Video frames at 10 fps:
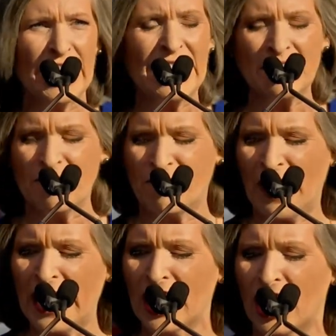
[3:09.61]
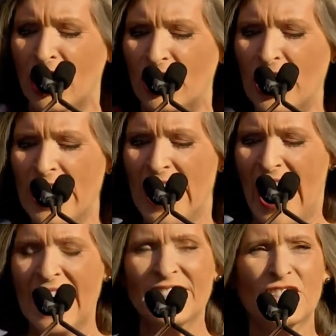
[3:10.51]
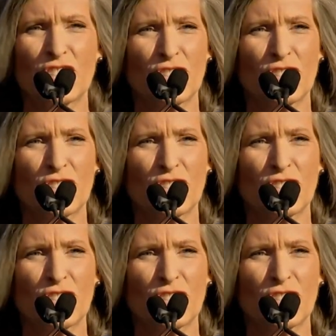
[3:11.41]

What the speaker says: in fear as